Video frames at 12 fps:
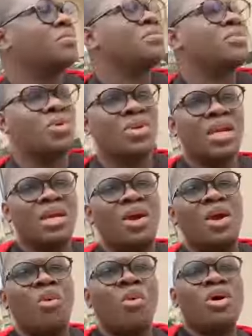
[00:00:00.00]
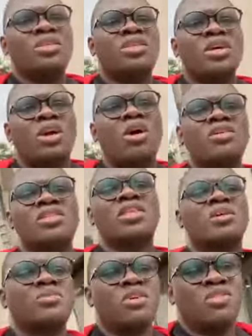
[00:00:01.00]
Okay? What's the concept
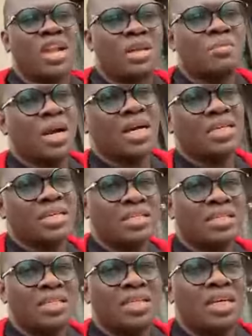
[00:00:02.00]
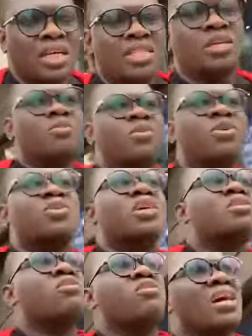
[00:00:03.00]
of land banking? It's the process
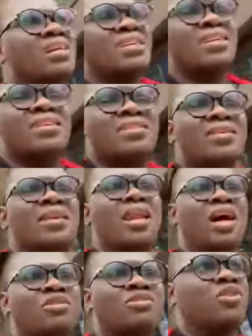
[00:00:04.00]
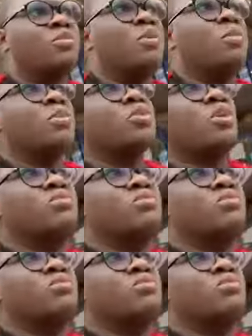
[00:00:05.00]
of aggregating land for the purpose of